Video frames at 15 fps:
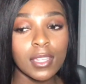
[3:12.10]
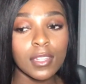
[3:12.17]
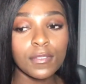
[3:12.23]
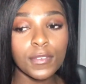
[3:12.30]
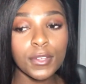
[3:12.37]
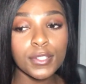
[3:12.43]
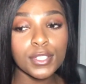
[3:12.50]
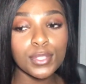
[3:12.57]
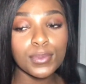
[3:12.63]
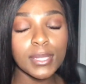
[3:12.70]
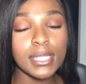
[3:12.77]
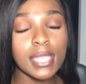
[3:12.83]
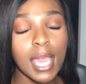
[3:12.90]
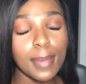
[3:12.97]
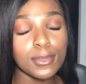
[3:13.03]
The first 3
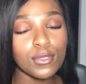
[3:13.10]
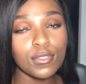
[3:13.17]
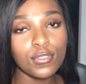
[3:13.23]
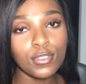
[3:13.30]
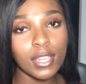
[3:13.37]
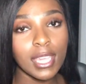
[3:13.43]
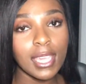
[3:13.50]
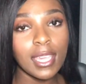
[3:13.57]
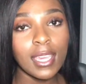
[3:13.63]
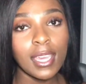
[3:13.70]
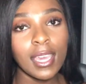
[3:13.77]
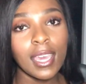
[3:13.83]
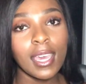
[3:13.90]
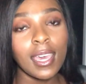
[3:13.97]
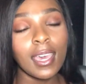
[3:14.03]
times were free
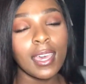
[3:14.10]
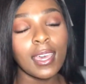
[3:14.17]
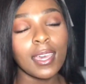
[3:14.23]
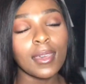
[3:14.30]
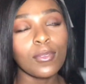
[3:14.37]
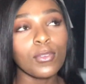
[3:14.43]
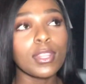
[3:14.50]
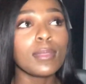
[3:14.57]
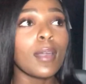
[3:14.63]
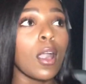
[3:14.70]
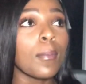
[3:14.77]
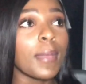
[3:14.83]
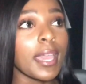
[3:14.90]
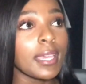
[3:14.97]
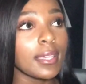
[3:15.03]

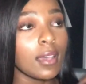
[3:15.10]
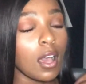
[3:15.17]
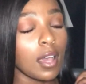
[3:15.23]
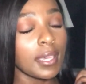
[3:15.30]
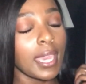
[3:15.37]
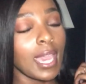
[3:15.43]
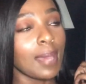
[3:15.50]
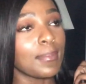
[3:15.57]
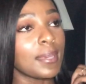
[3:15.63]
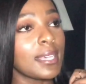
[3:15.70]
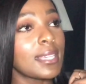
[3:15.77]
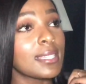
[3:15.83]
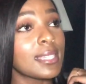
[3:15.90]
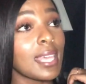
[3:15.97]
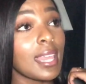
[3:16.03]
on
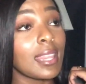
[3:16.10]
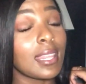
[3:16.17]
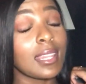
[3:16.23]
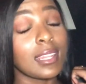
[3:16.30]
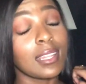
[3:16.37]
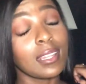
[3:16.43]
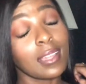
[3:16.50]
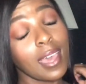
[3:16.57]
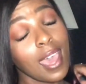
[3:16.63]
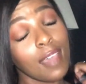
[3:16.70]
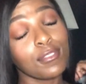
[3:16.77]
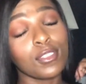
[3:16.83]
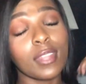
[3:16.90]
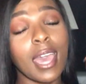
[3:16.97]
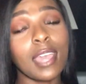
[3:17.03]
campus, and then
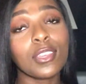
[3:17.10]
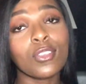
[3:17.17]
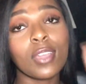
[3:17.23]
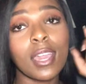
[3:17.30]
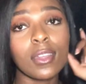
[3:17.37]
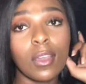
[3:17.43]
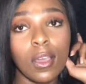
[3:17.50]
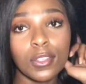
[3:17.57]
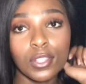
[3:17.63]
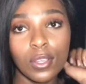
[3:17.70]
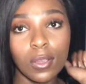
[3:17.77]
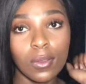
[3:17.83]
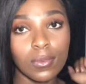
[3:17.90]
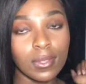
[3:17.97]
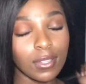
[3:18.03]
after that you're kind of on your
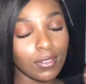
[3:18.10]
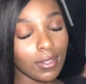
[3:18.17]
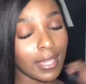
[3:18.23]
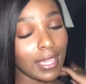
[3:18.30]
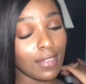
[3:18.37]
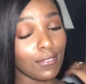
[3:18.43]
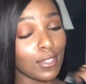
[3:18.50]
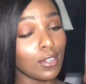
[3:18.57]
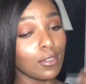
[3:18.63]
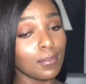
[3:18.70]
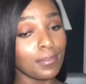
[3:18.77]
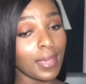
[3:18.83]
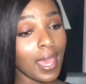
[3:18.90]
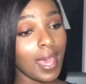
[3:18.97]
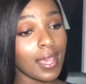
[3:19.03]
own. Like if you
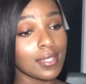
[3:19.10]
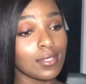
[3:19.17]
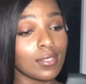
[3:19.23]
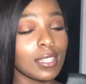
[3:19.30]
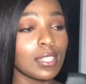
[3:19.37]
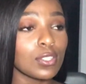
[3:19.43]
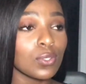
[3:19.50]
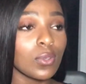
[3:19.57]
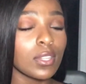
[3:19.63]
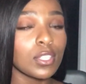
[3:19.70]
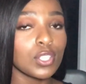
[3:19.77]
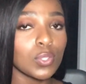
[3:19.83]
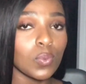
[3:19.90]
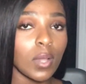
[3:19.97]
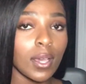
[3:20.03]
don't pass or get the score
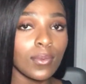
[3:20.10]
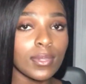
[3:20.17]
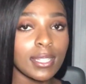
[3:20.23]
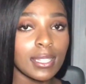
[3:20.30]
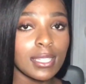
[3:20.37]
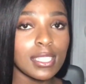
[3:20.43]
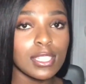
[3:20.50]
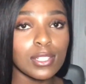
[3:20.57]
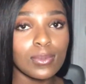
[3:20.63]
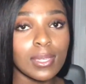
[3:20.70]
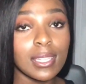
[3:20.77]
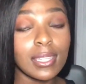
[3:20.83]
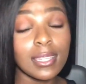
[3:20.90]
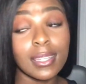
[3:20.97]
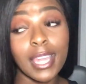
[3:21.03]
that you want within these
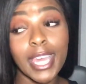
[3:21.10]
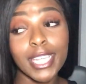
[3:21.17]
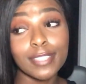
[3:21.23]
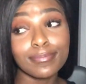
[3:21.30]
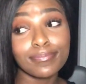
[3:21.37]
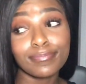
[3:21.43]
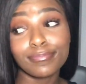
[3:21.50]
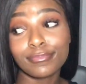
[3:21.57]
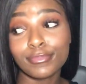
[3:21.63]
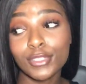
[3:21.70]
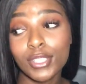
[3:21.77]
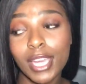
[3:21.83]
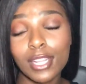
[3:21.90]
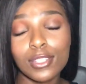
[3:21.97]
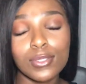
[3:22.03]
3, then like you
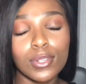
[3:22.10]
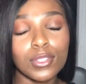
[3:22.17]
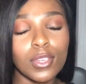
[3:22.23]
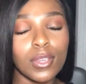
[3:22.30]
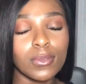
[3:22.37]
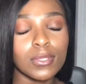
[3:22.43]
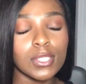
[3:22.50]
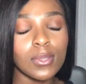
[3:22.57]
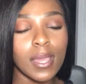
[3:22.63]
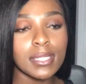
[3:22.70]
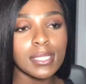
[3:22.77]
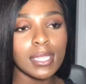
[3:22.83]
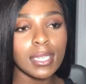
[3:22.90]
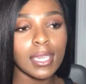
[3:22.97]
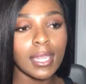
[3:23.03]
got to do it on your own. So I
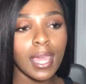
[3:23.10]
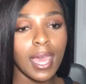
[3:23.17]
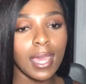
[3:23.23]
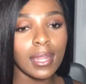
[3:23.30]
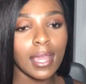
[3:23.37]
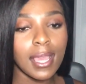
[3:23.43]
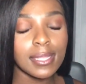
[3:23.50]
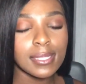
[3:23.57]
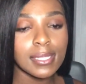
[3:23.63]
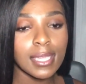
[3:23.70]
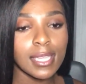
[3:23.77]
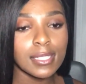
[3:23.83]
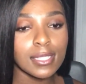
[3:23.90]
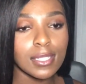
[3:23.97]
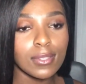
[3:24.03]
took it at
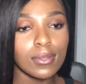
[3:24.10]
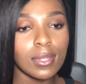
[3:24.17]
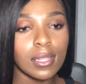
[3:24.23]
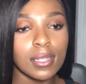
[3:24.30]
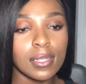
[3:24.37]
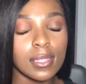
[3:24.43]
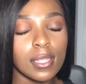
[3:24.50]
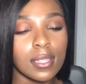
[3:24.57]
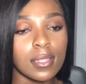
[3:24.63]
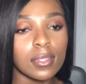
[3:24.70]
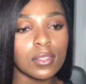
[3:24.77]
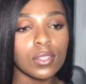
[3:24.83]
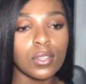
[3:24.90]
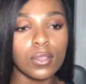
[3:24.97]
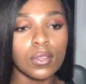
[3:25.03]
SDSU the
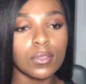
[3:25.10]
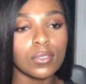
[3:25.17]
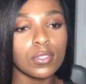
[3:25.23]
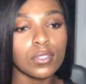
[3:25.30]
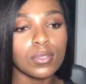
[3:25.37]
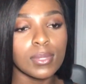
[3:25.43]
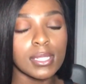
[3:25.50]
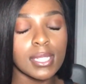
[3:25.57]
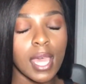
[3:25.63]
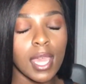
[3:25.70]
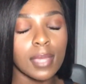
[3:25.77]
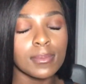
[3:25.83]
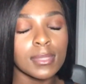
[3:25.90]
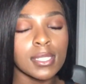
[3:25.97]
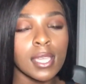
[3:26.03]
third 3
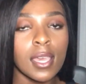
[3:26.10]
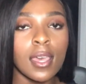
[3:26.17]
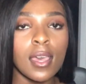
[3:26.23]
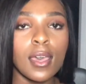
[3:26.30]
times.